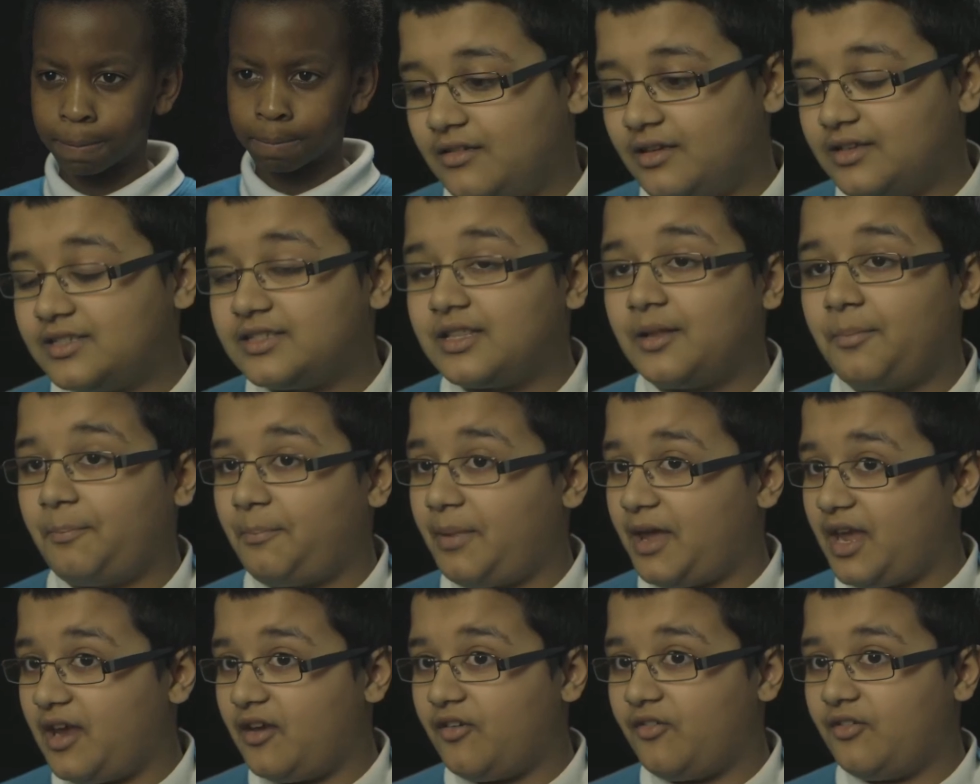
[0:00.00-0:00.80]
It's the
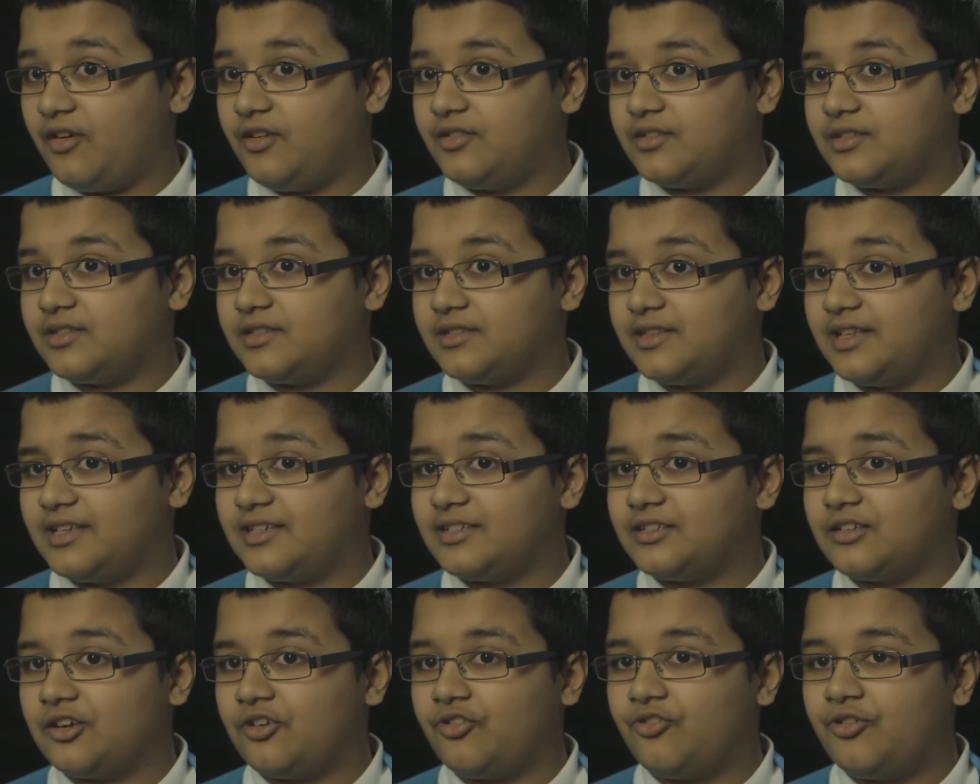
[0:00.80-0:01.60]
parents,
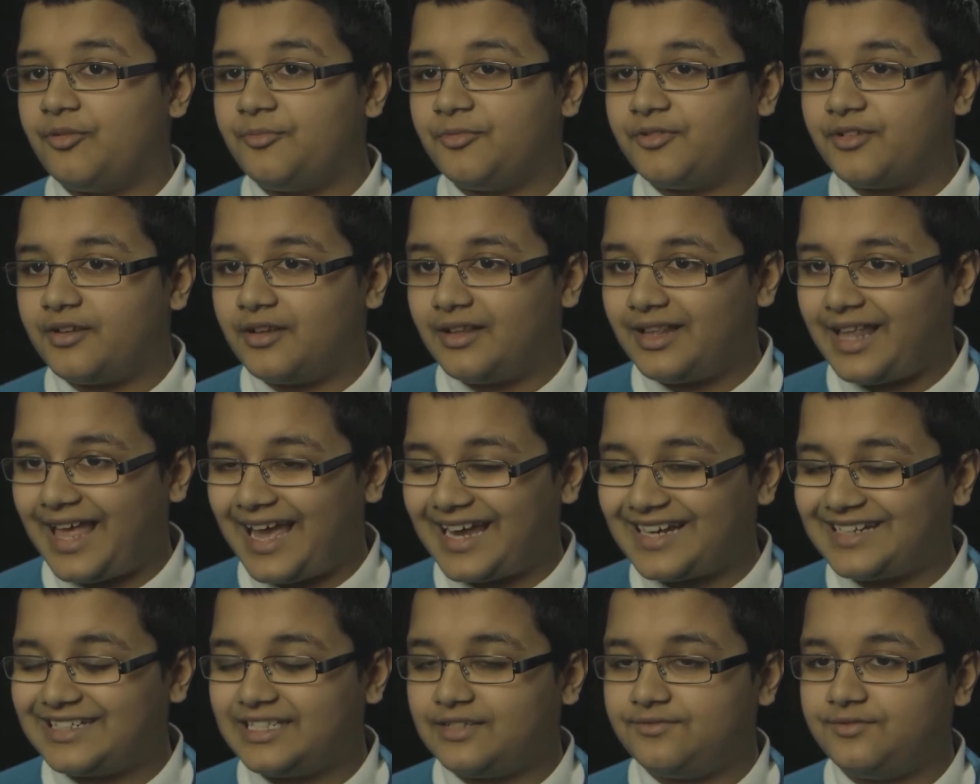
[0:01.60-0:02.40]
there's criminal
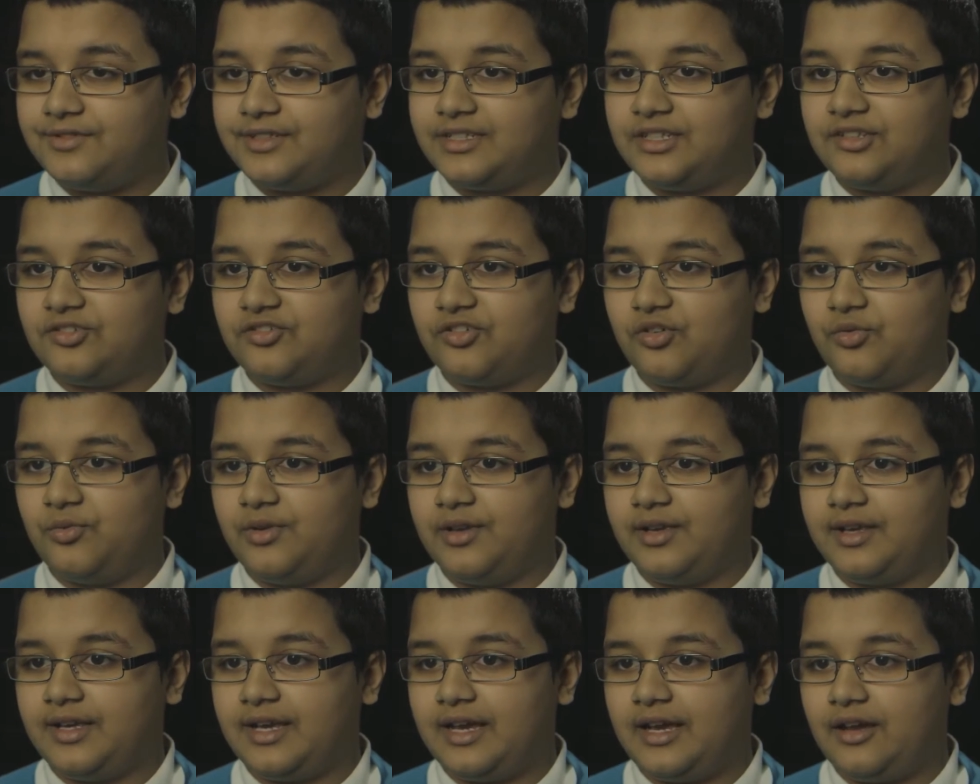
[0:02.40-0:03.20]
activity
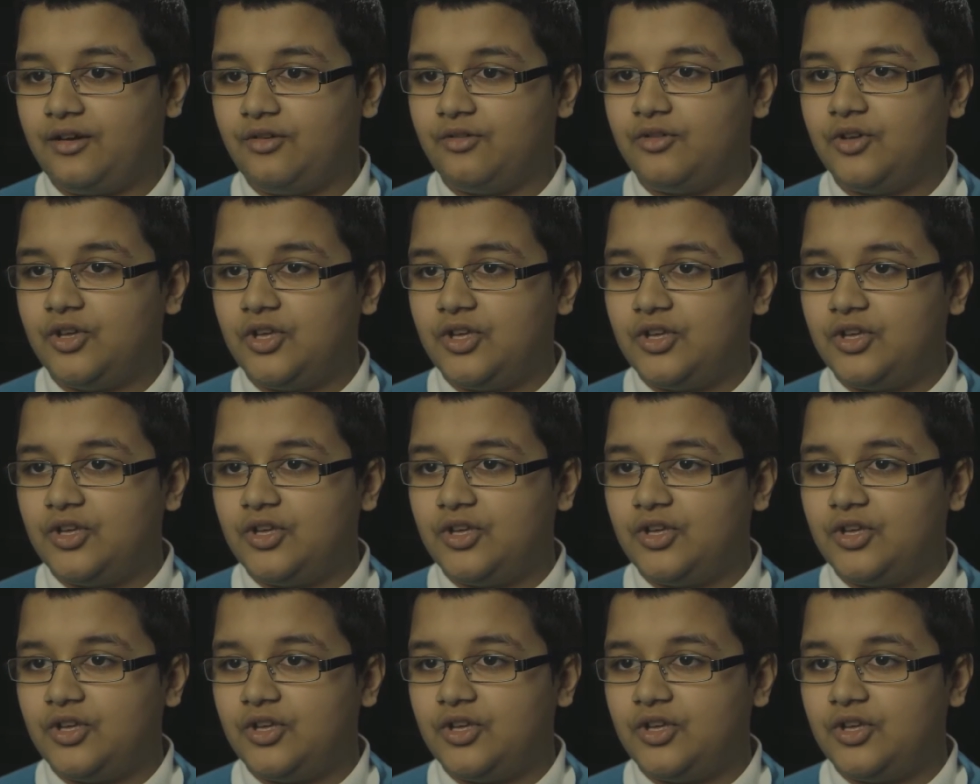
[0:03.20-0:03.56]
going out.